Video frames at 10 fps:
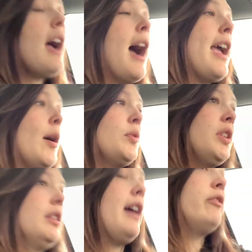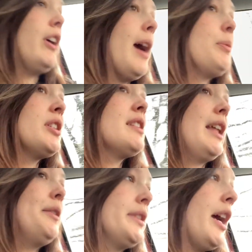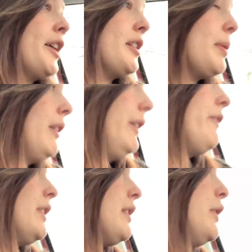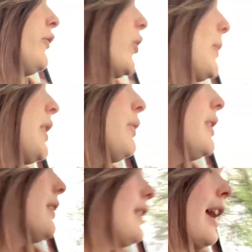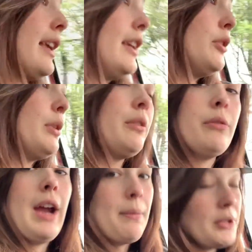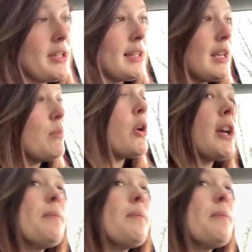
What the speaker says: I absolutely love raptors. That was the hardest part of leaving the zoo for me, was not getting to work with raptors anymore.